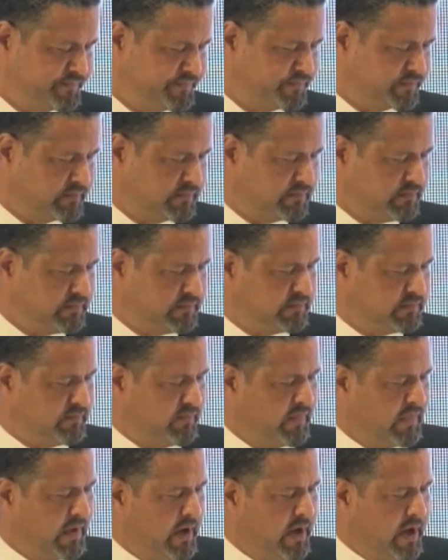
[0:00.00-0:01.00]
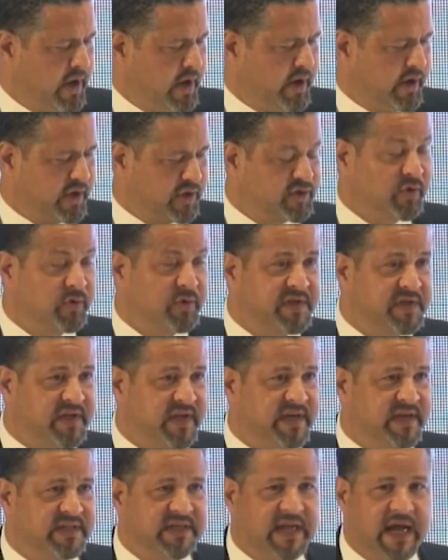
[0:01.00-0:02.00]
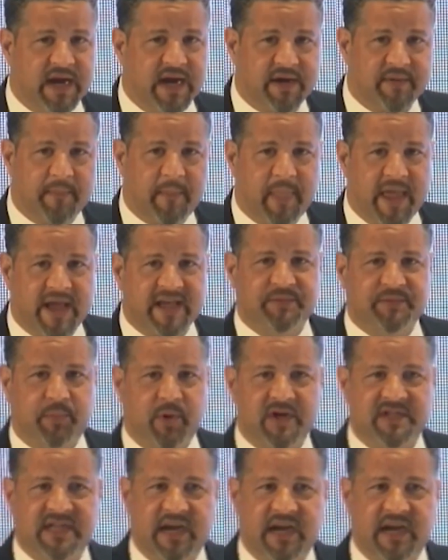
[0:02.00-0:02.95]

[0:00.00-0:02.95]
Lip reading: and all the people who lose their money can see.